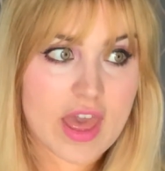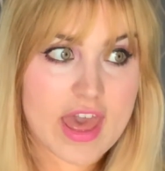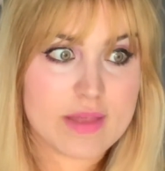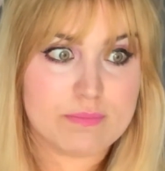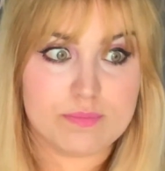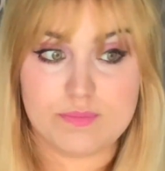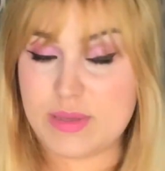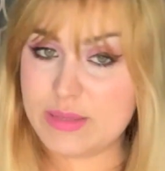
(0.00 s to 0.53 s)

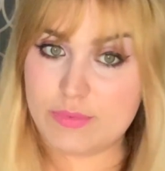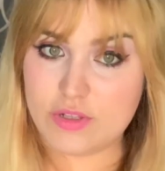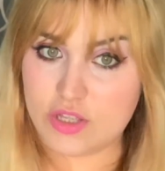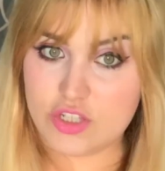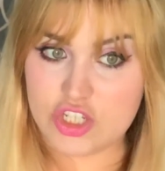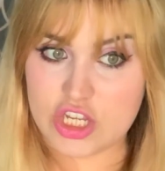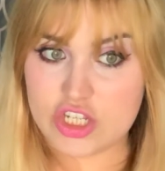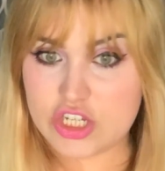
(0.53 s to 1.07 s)
and people
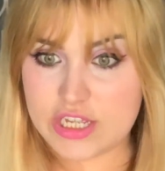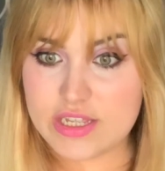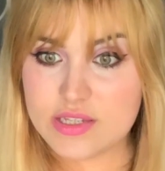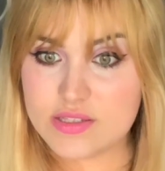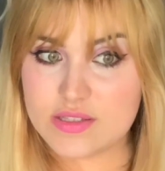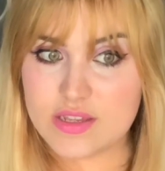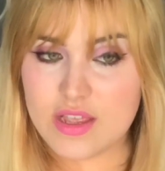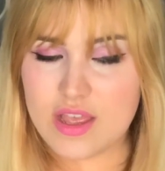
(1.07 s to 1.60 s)
could judge
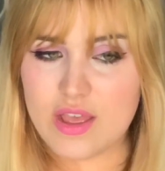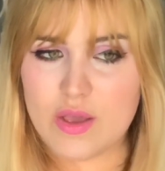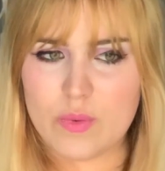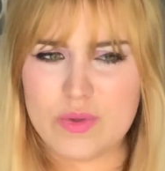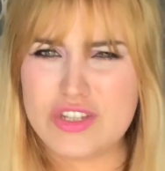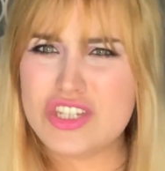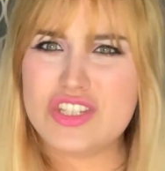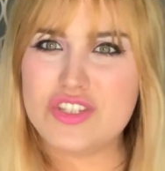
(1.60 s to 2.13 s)
us,
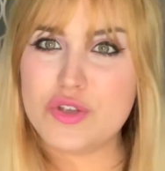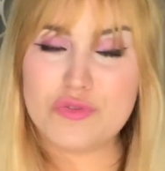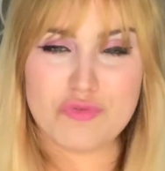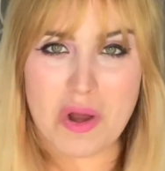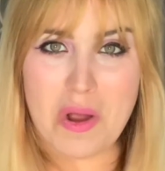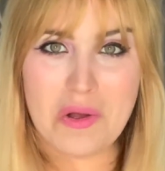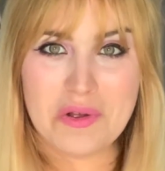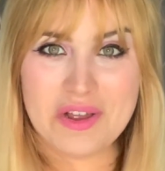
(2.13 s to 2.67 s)
which is so
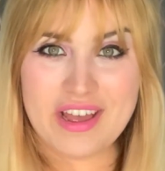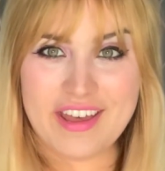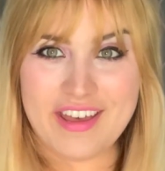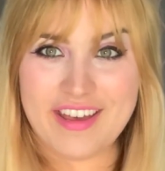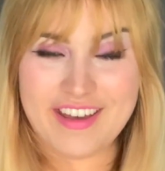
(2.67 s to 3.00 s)
wrong.